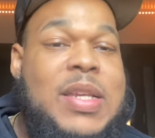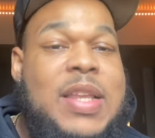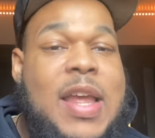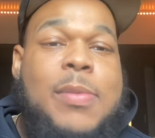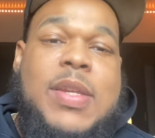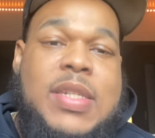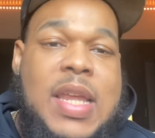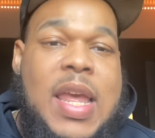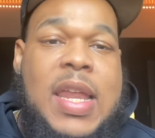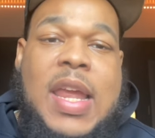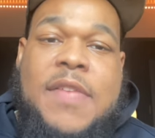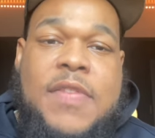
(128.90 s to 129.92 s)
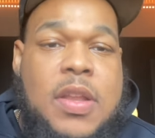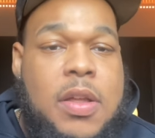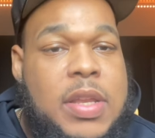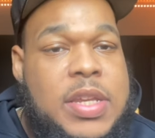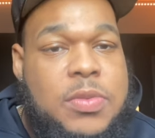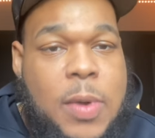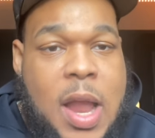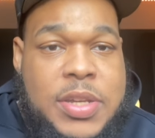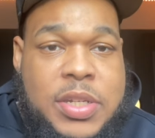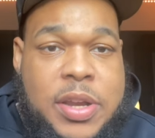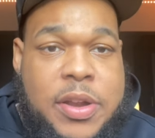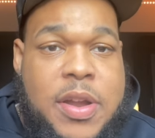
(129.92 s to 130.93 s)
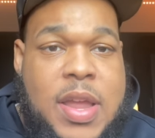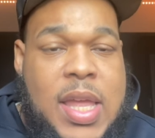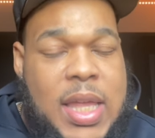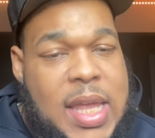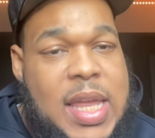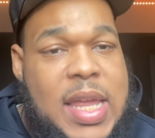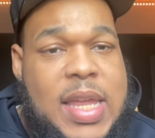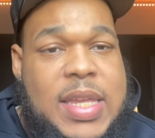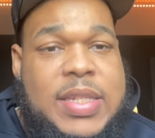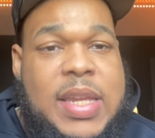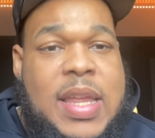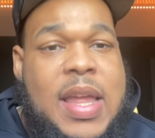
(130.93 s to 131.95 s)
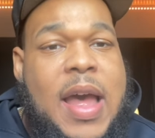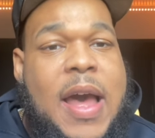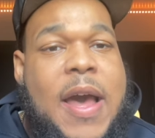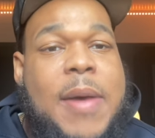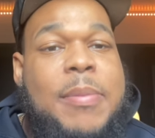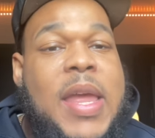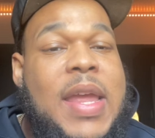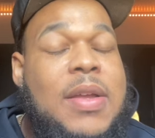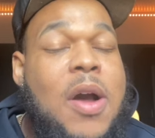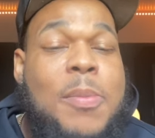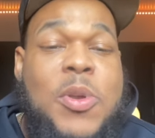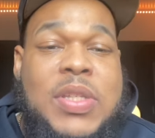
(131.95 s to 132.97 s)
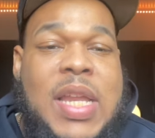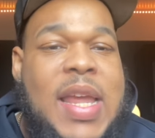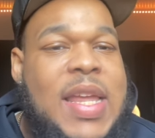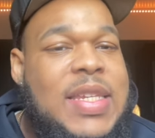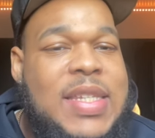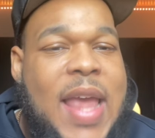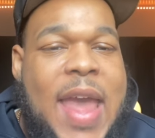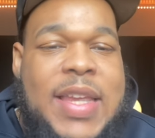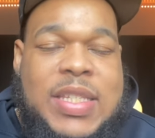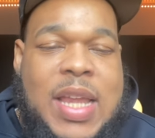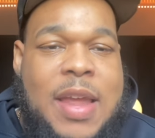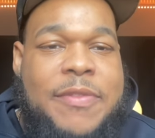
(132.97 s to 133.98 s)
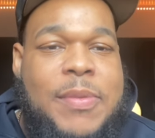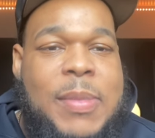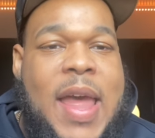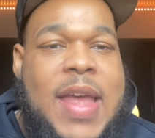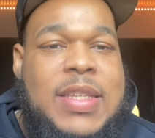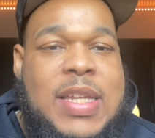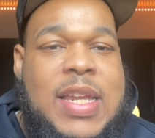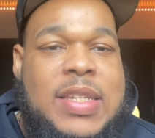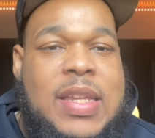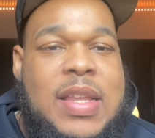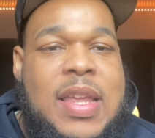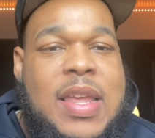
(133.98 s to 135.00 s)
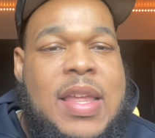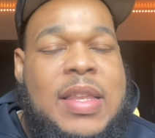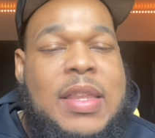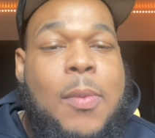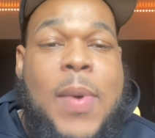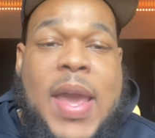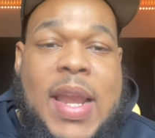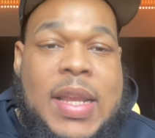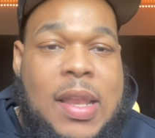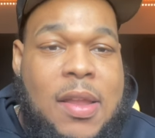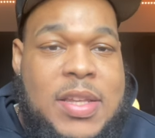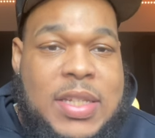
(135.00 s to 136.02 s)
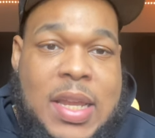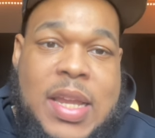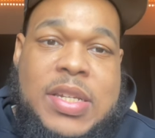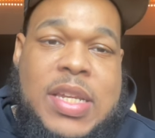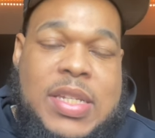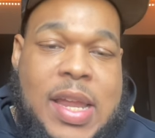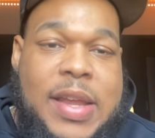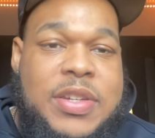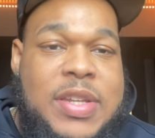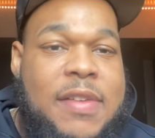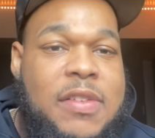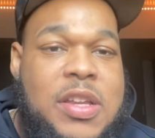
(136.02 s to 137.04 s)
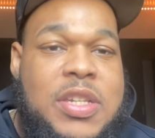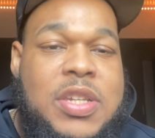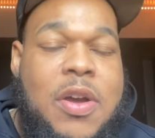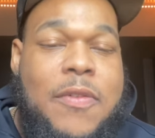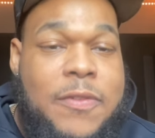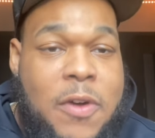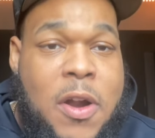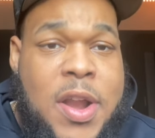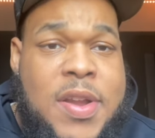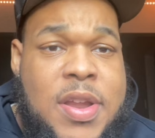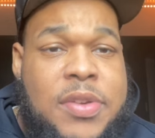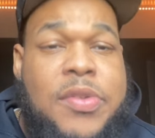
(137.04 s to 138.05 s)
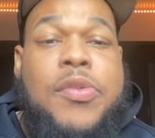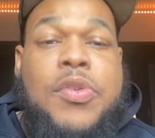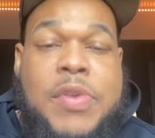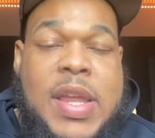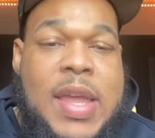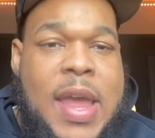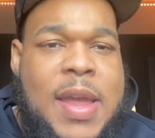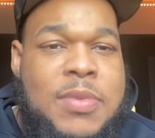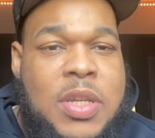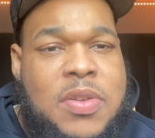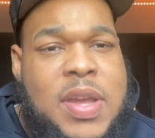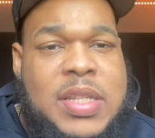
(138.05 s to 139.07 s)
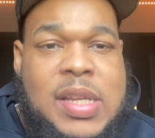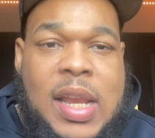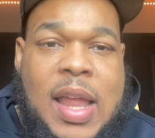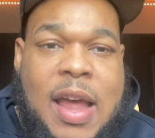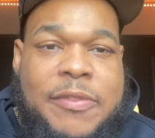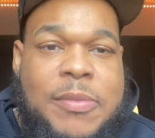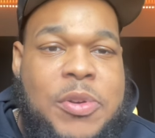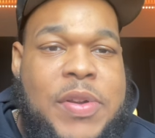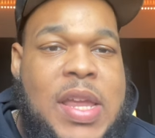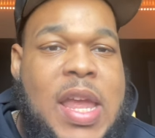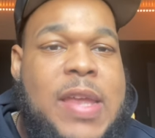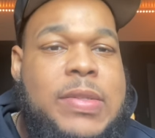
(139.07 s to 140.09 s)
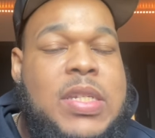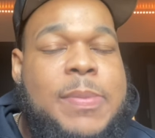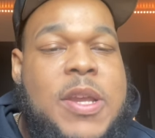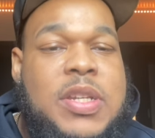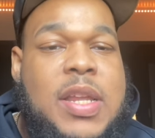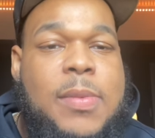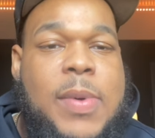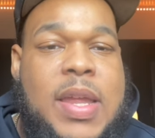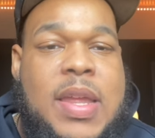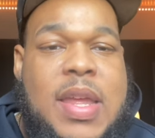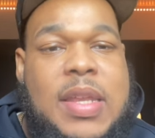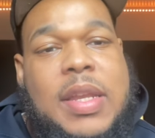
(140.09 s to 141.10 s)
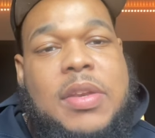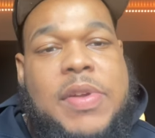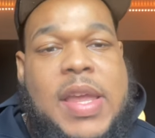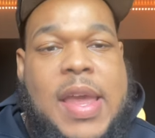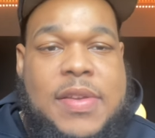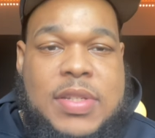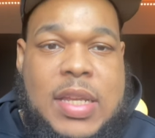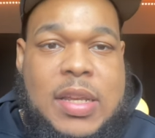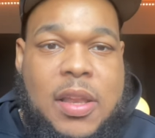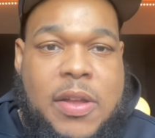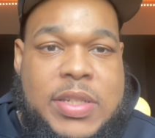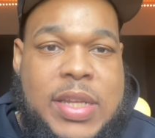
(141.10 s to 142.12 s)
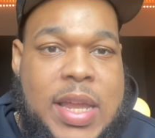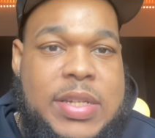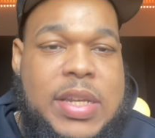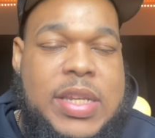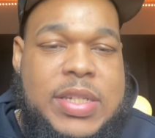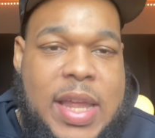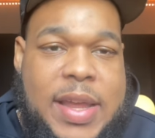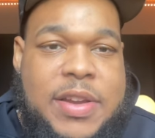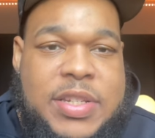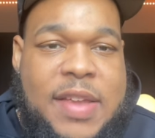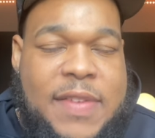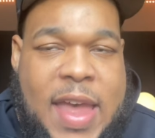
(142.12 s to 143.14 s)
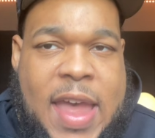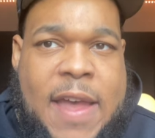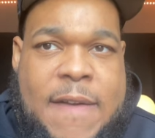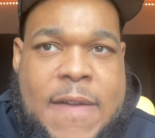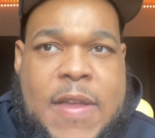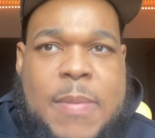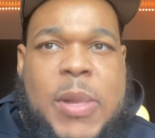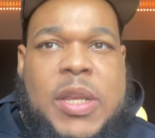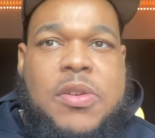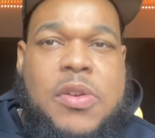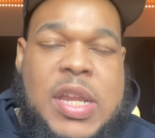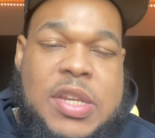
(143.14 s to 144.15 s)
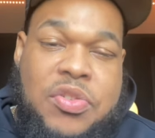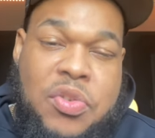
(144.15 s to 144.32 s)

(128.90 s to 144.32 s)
like we said, even though this roster is almost the exact same from last season, the way that the Los Angeles Lakers have looked so far through three games, and you can tell a lot from three games, especially with the three games that the Los Angeles Lakers have had, but through these